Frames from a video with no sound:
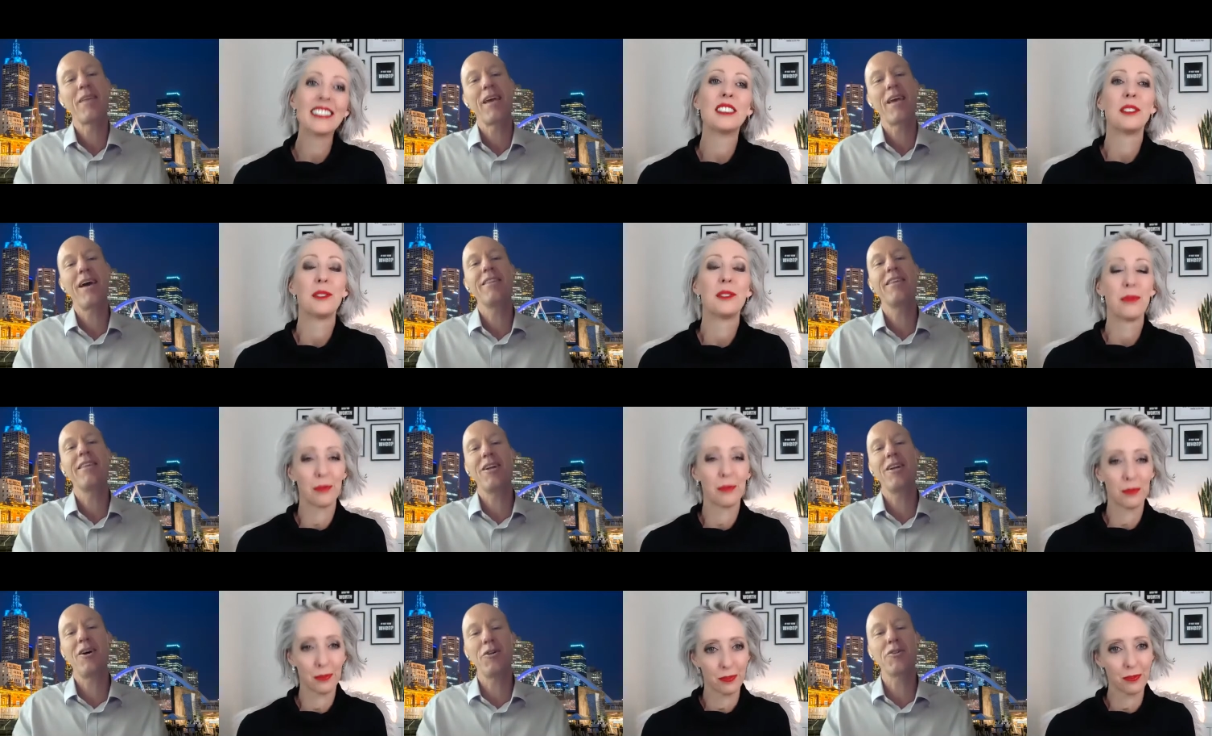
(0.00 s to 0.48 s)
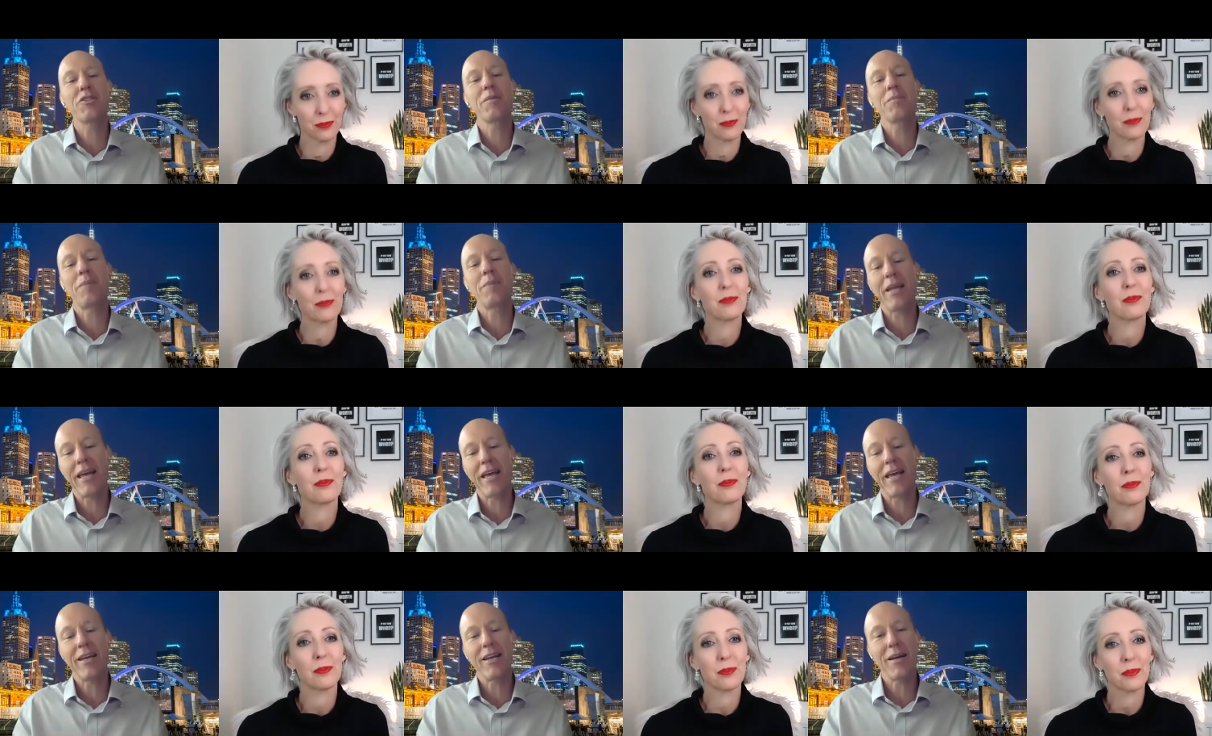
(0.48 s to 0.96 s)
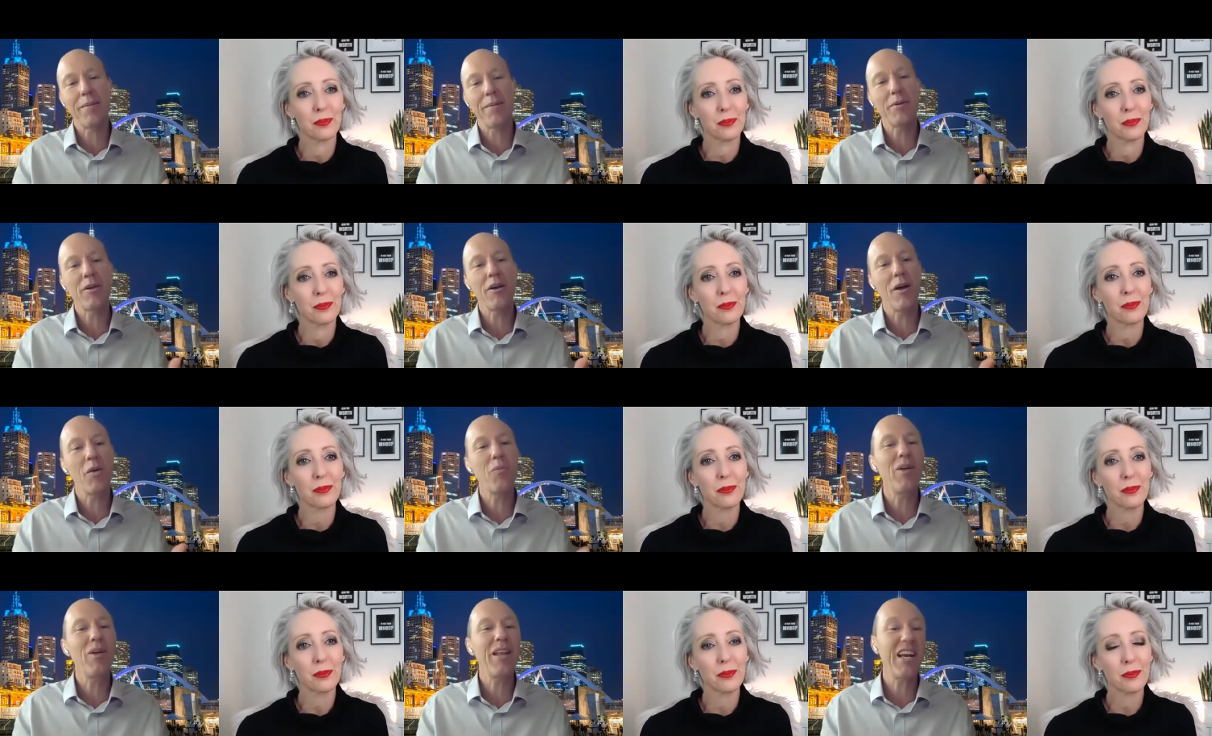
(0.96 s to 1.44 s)
Speaker 1: and then ultimately ended up
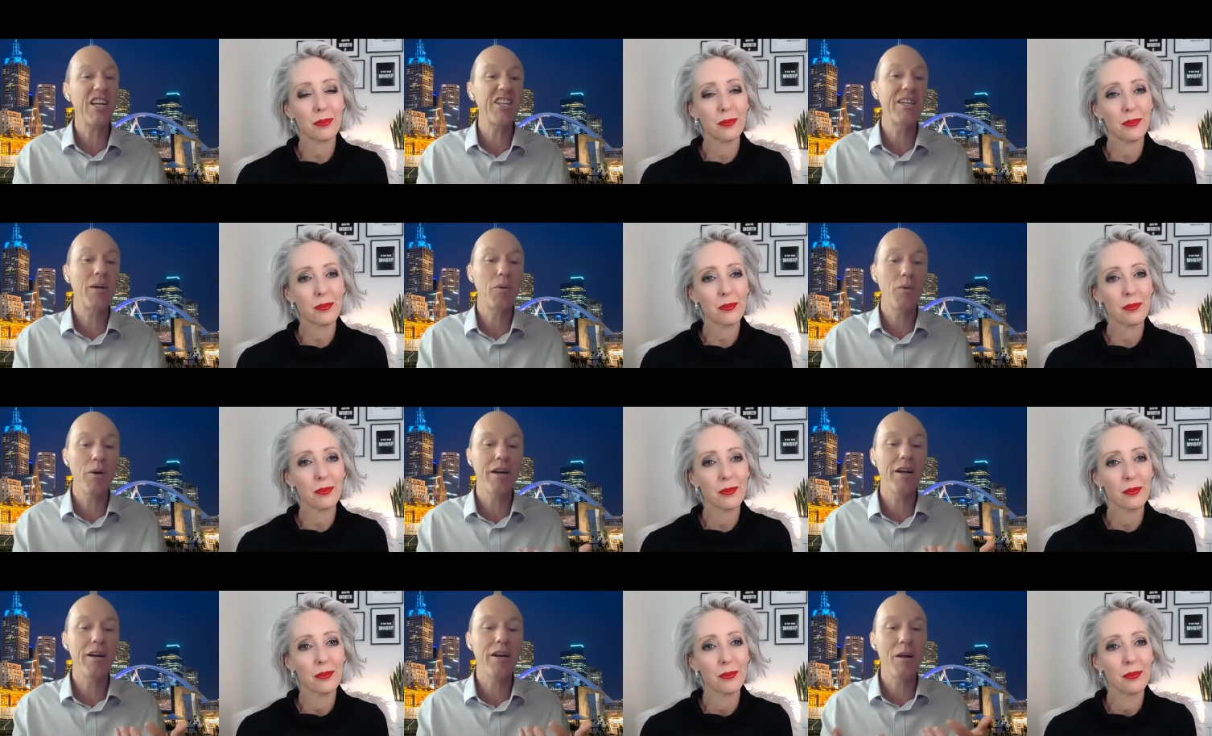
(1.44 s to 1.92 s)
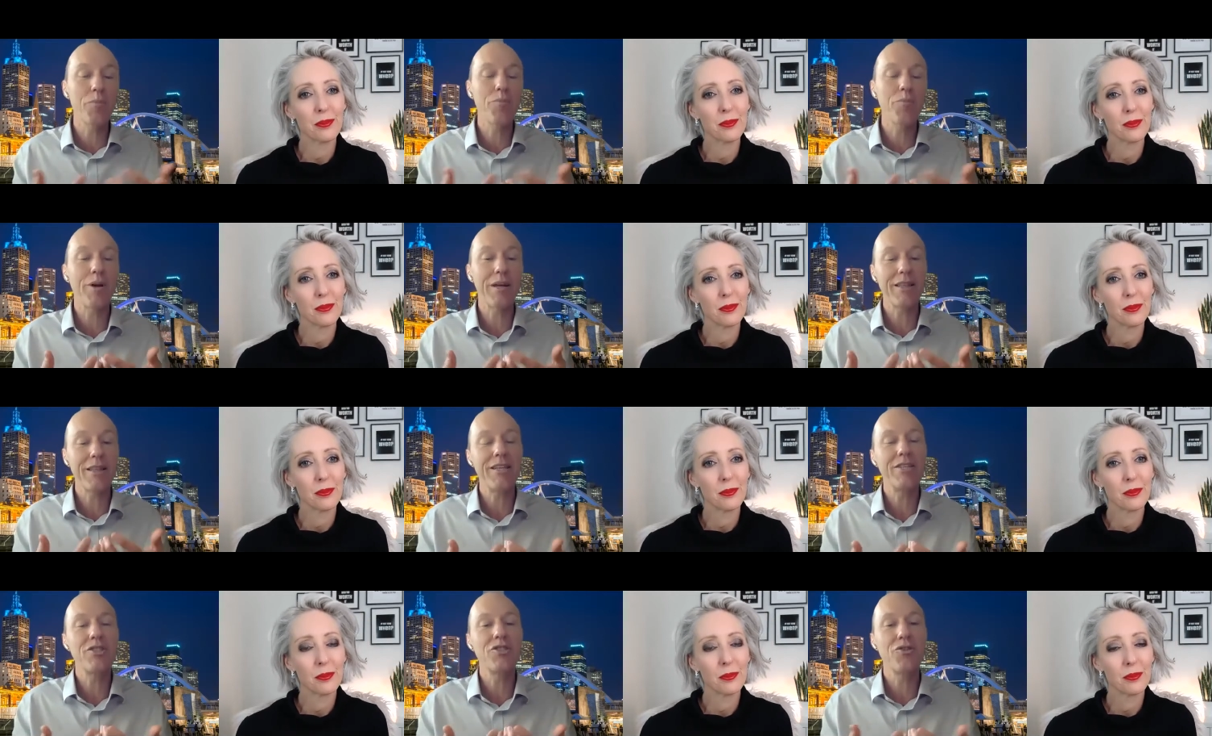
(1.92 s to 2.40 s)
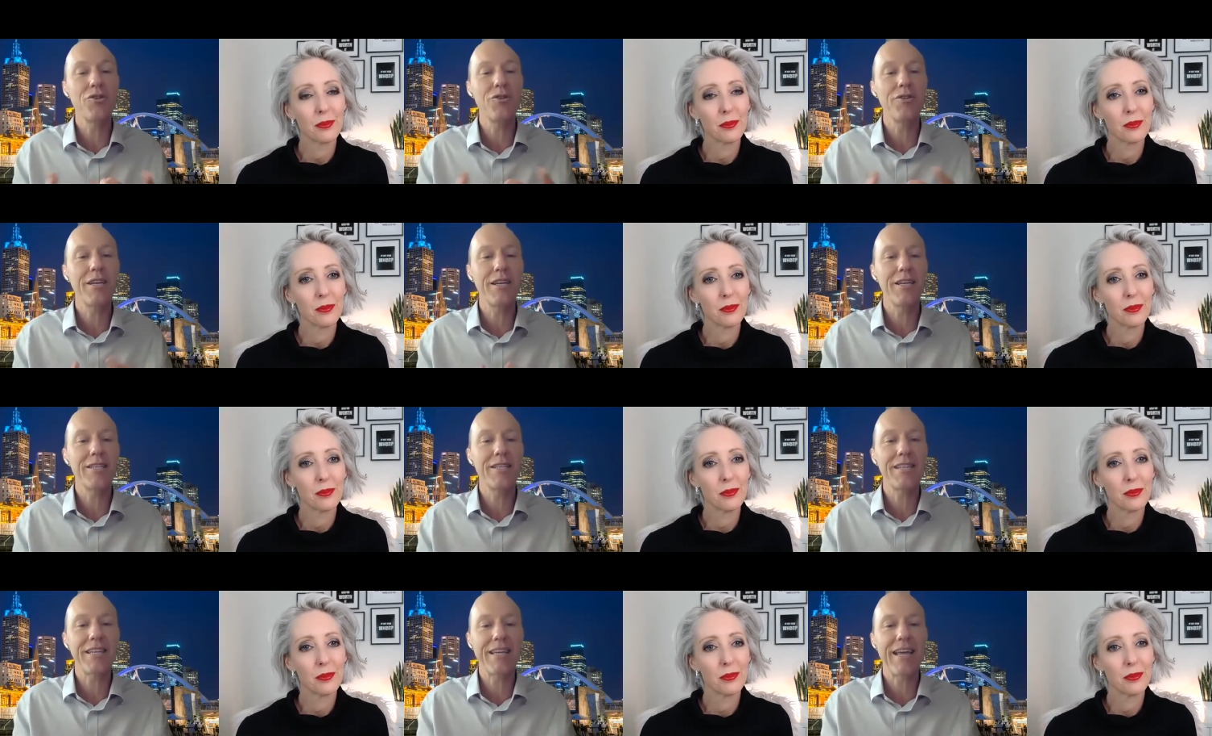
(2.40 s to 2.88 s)
going, well, actually, why don't I bring these two
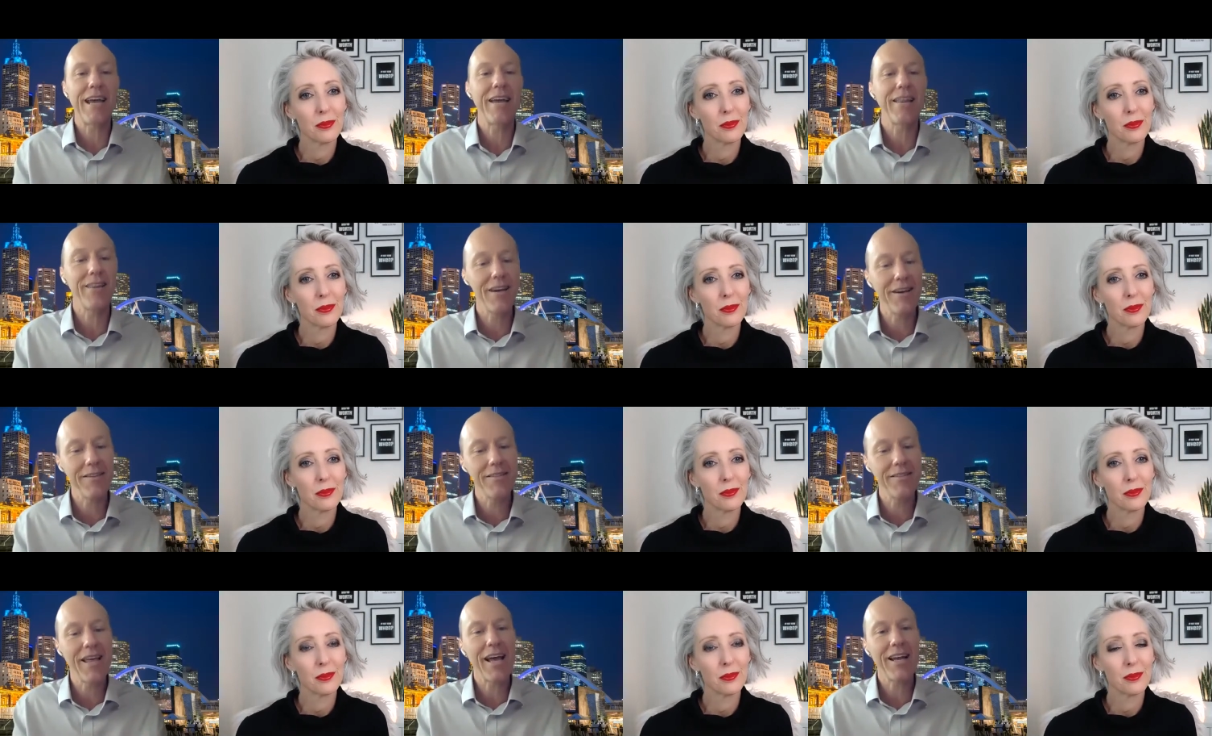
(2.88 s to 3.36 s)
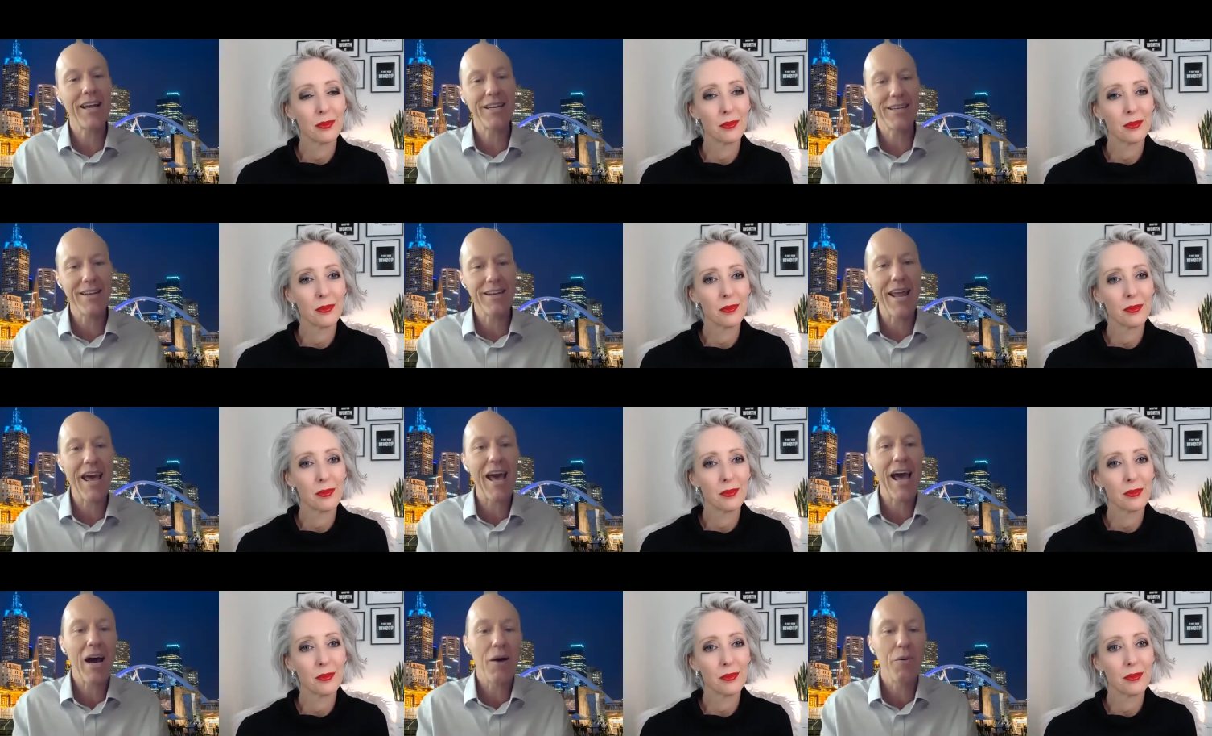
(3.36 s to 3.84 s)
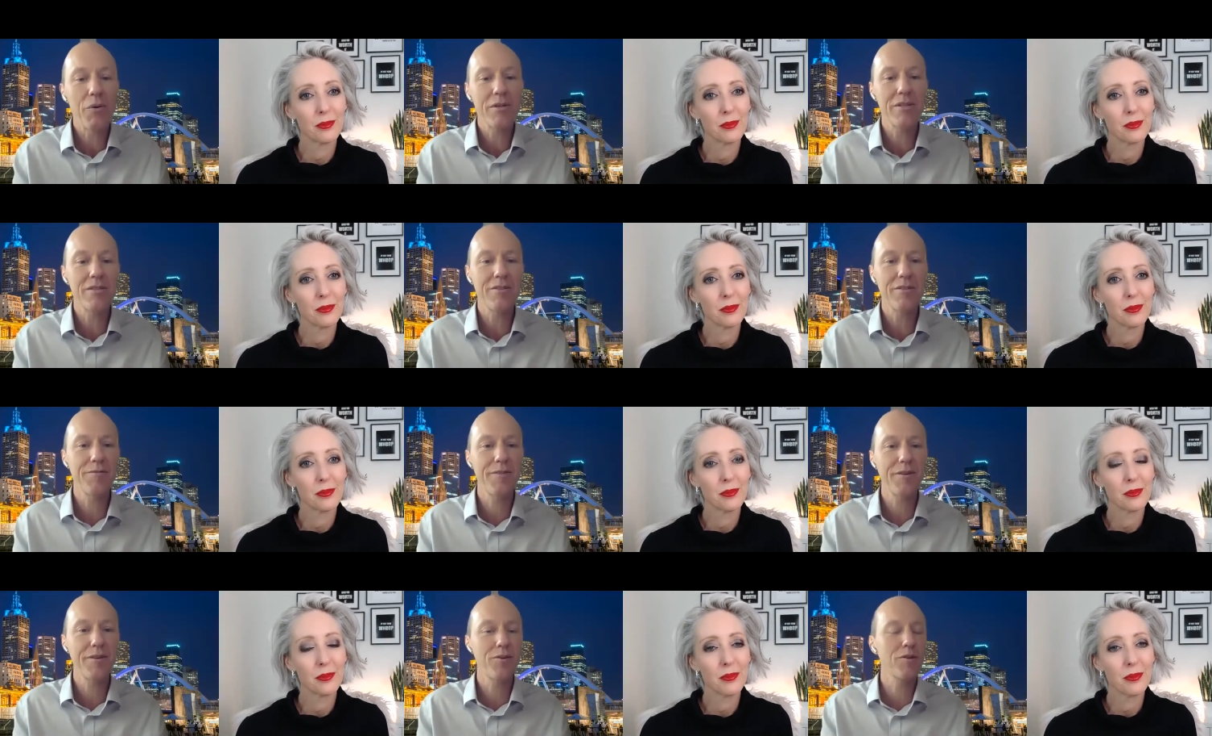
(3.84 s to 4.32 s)
things together? And that now is
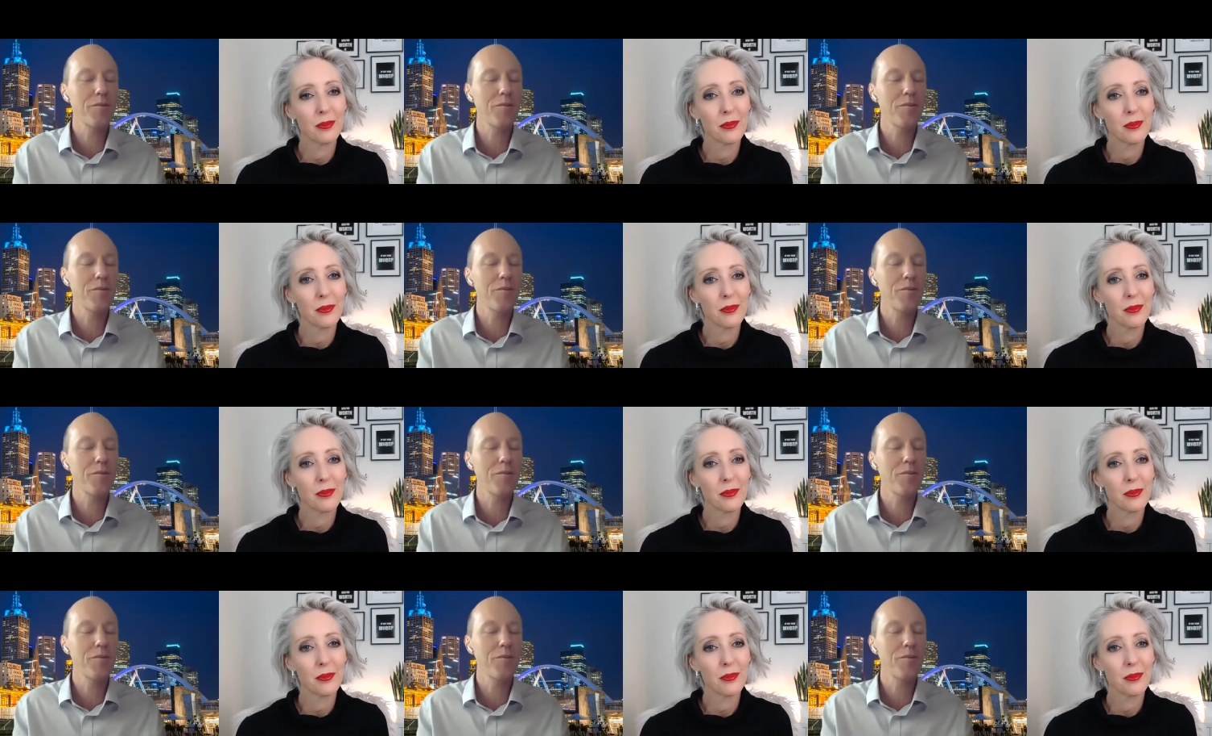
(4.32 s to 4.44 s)
the field of